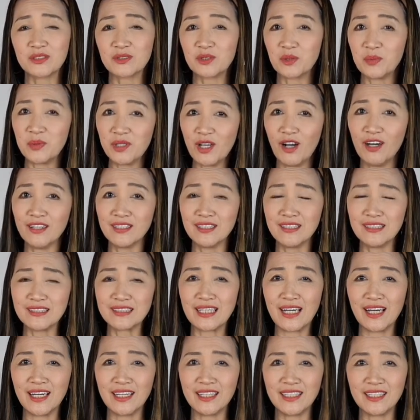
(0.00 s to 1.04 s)
To be
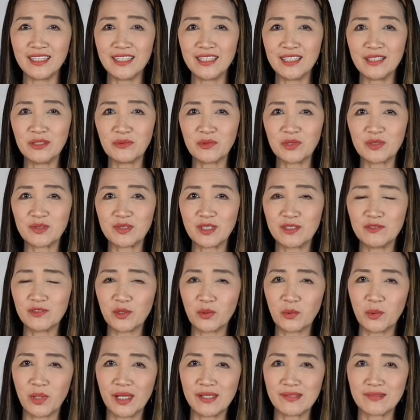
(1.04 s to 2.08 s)
honest, I was giving
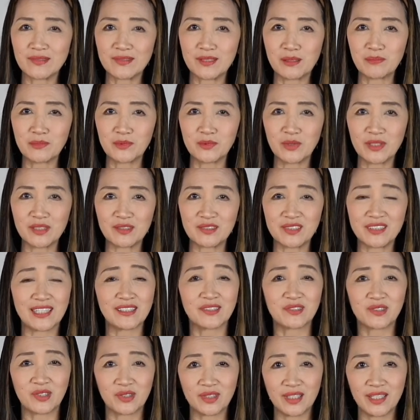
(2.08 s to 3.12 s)
away some drinks
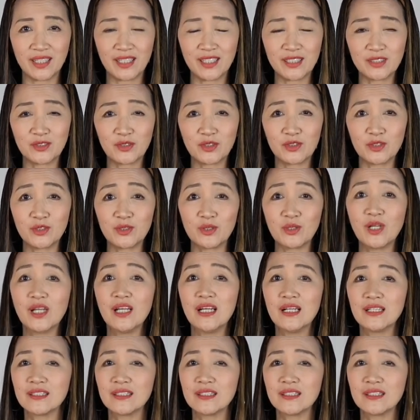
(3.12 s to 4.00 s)
yesterday to